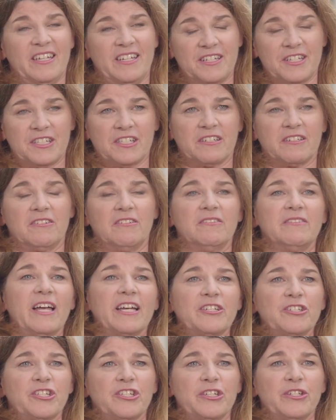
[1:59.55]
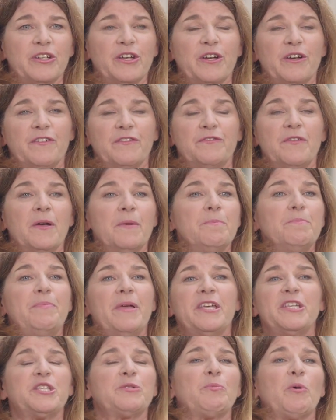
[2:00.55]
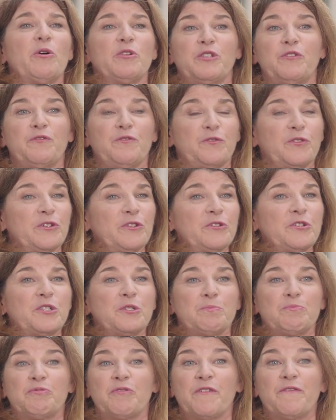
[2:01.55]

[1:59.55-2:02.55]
It is a collection of baseball's first